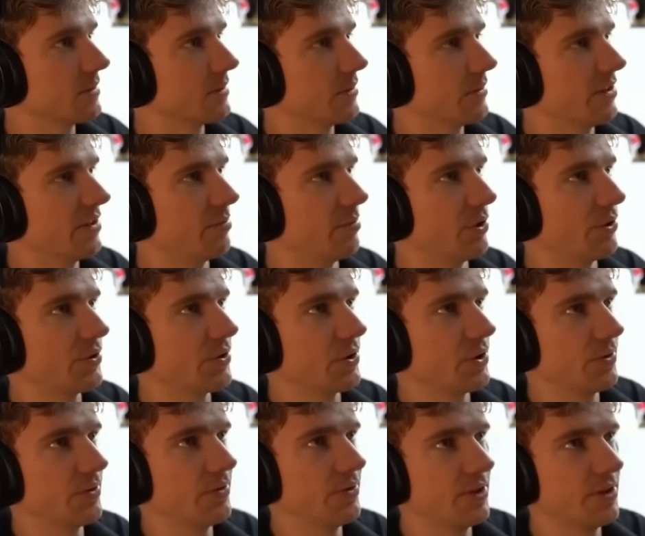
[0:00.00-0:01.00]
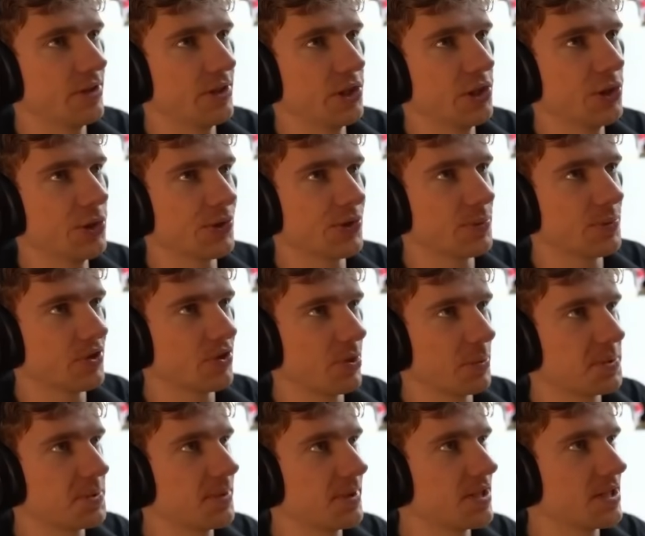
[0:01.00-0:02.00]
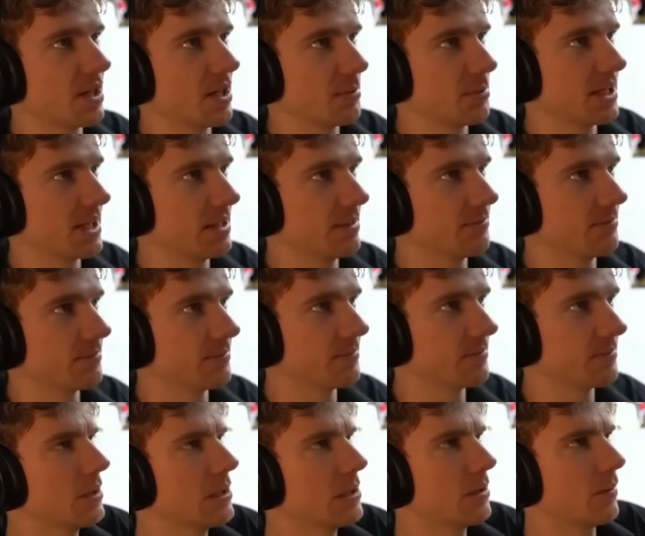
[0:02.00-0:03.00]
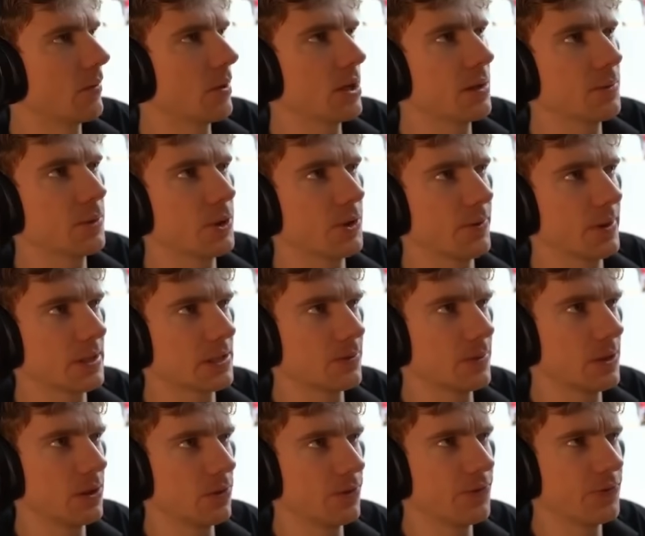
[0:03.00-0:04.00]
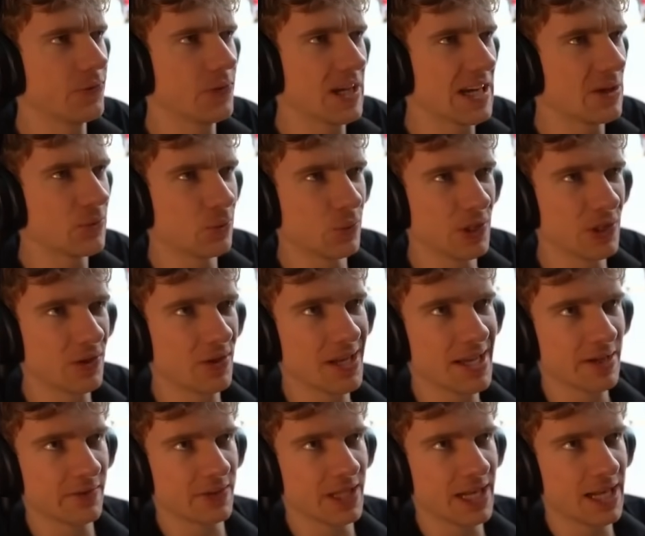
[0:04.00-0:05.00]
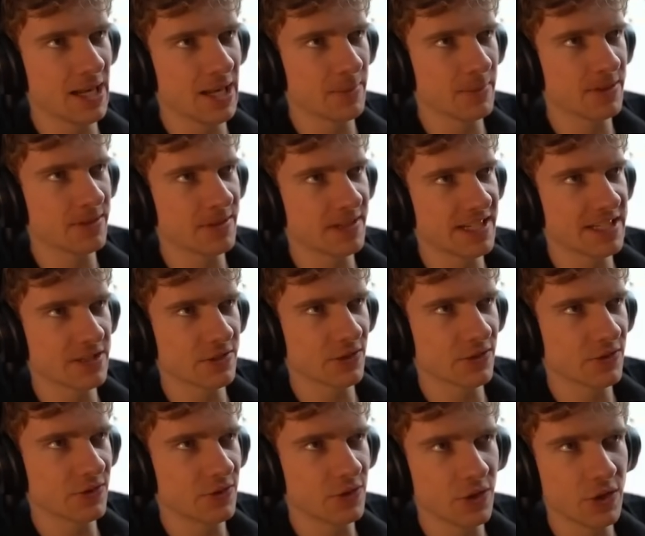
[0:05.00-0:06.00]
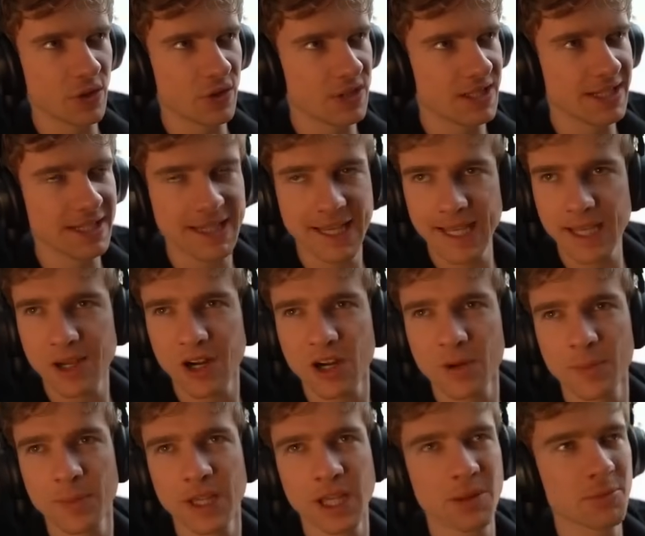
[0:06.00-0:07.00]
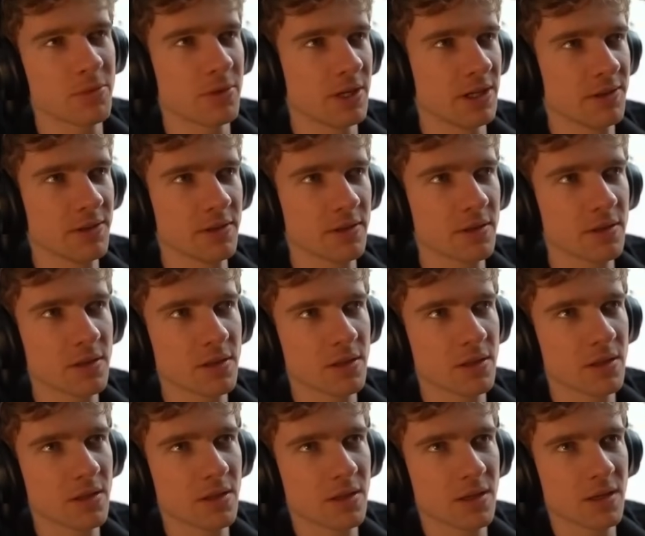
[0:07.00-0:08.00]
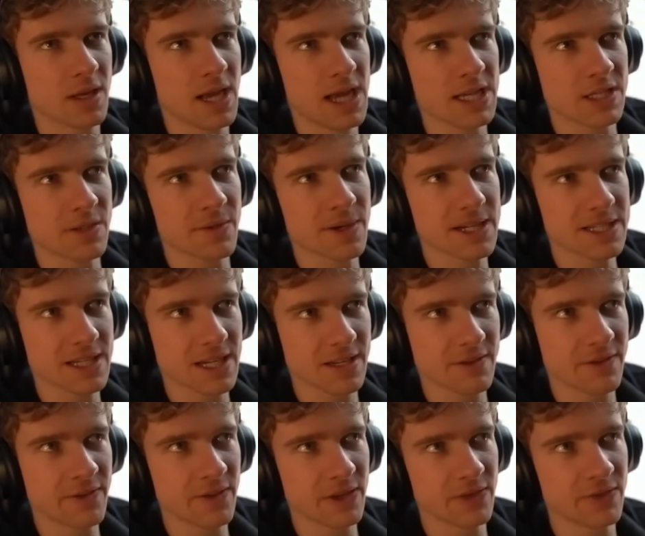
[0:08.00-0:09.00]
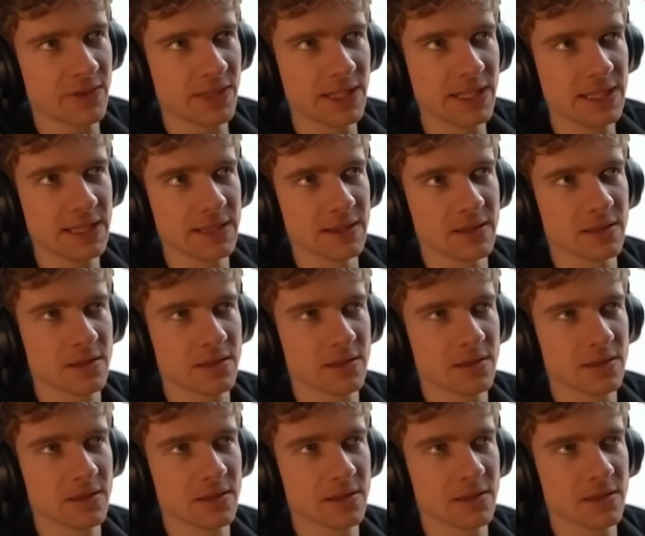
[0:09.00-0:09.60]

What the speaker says: we've bolted on the ultimate top speed setup again. What I'm wondering as well, in real life the limiter is not 13k RPM, right? I swear it's like 15.